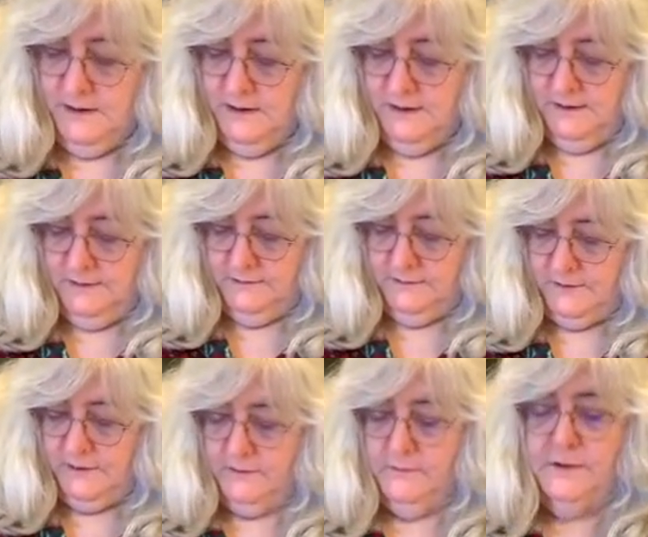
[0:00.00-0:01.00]
Let's
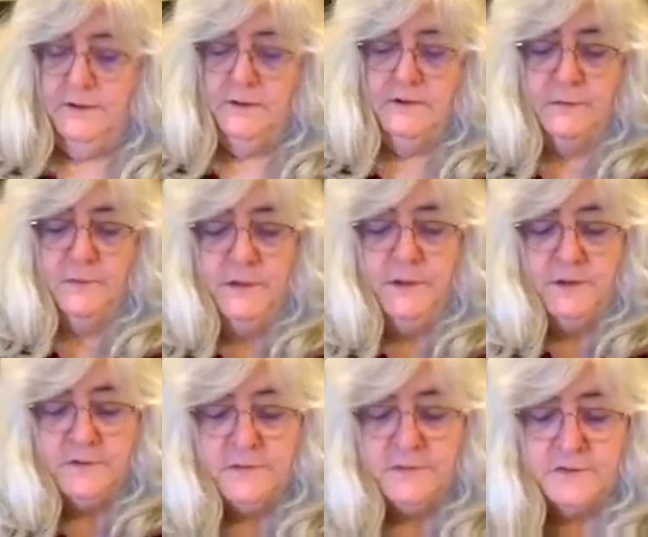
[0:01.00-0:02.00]
start with this one.
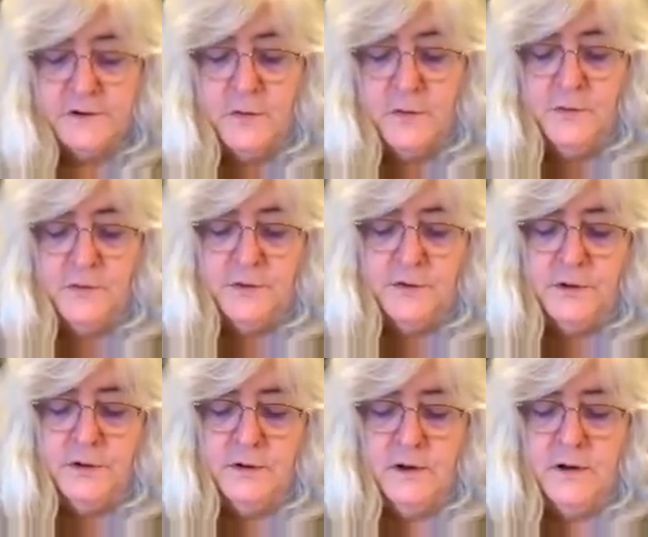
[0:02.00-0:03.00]
This is the corner
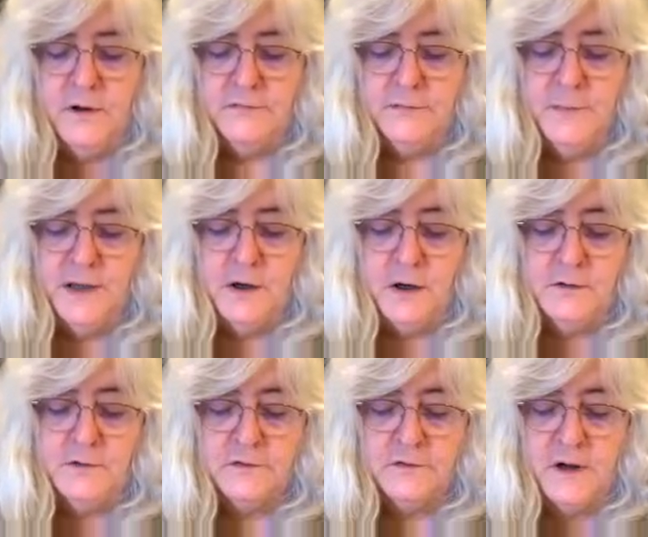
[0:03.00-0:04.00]
off my
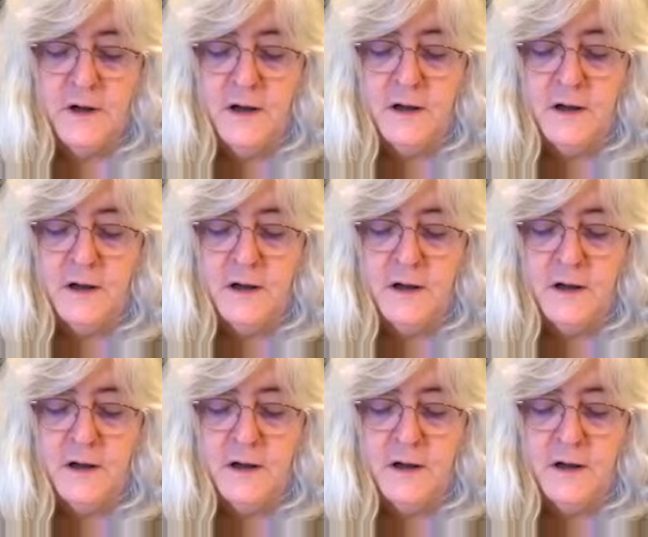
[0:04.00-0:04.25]
cardstock.